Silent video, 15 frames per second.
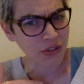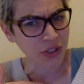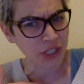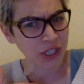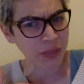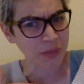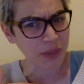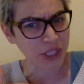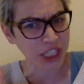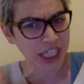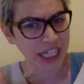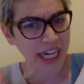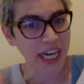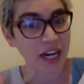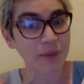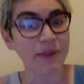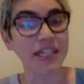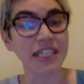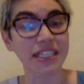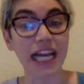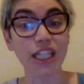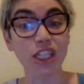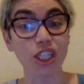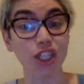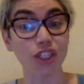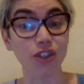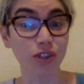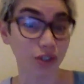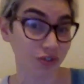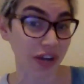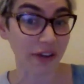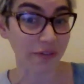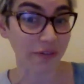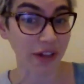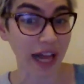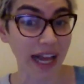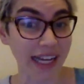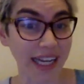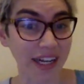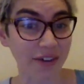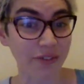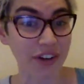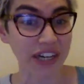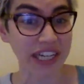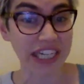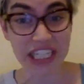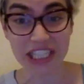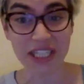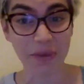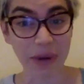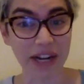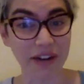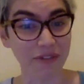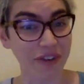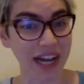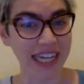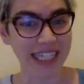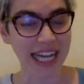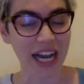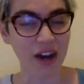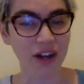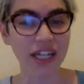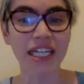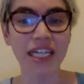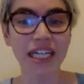control and abortion care? Because that's a huge red flag and a very easy way to find out